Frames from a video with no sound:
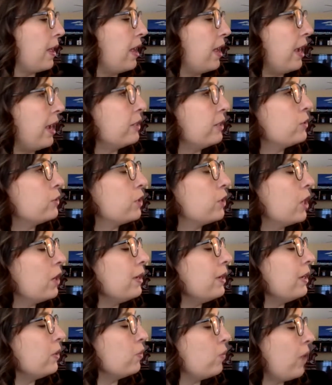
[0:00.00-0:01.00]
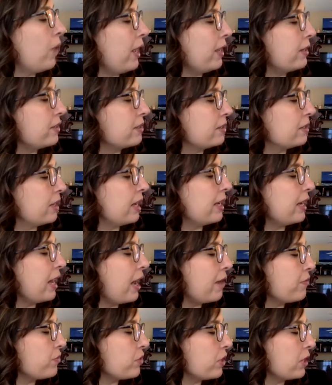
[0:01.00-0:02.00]
And so it went, night
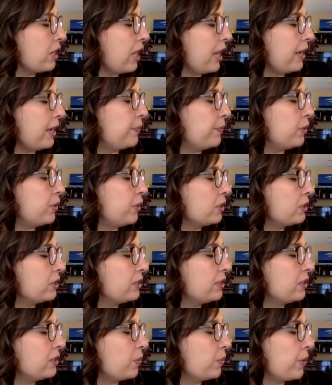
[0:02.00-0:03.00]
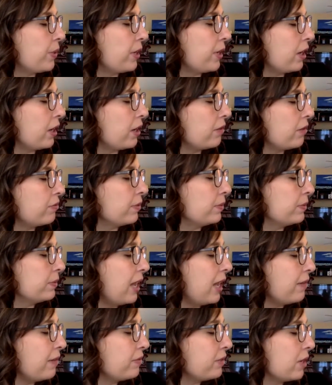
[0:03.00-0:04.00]
after night. Books disappeared from
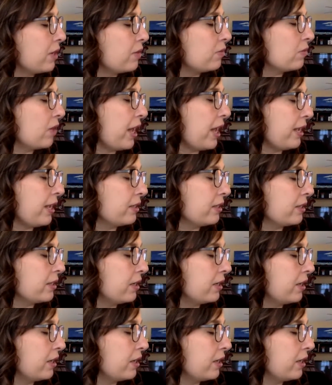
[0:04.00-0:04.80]
left and right.